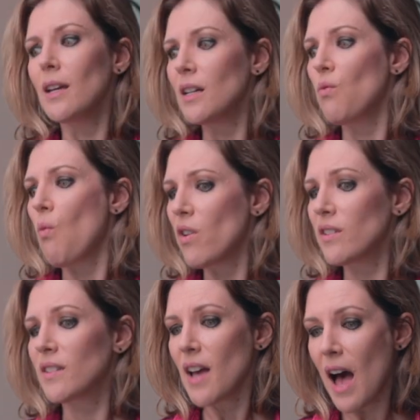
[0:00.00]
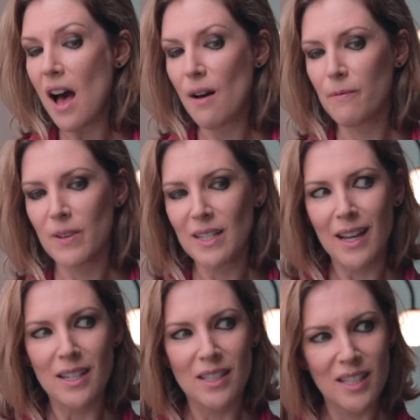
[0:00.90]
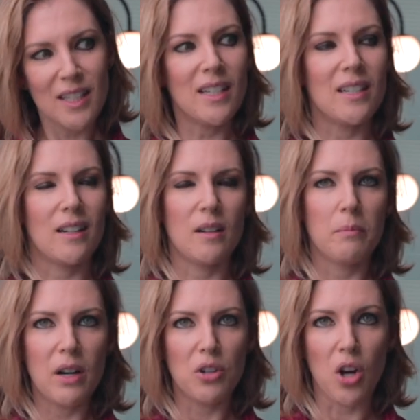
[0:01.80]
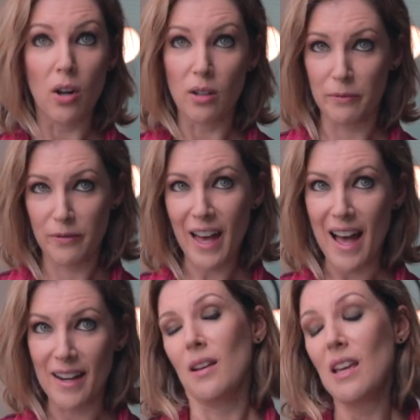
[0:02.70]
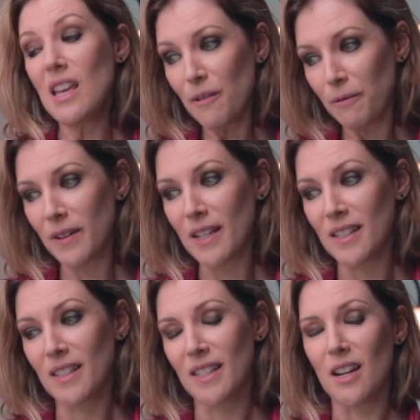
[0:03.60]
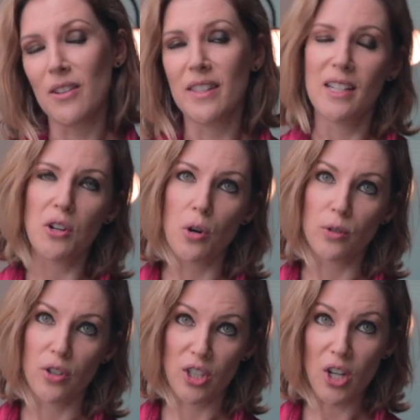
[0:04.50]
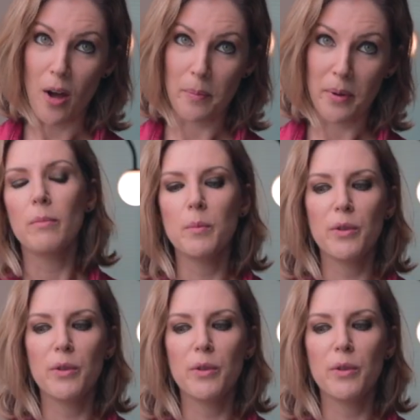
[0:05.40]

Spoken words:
And once I have an idea about all of that, if necessary, then I'll go to the shop. But